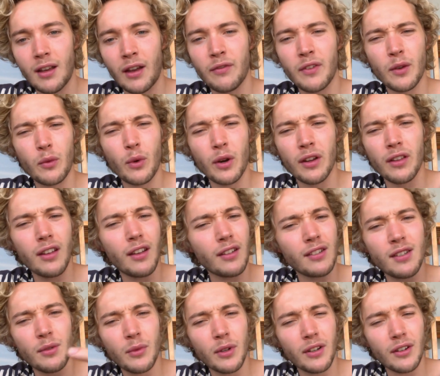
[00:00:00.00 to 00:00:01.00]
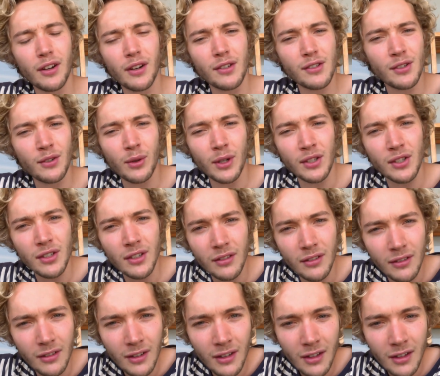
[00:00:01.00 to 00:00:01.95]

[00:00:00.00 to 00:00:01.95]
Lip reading: I think someone asked a question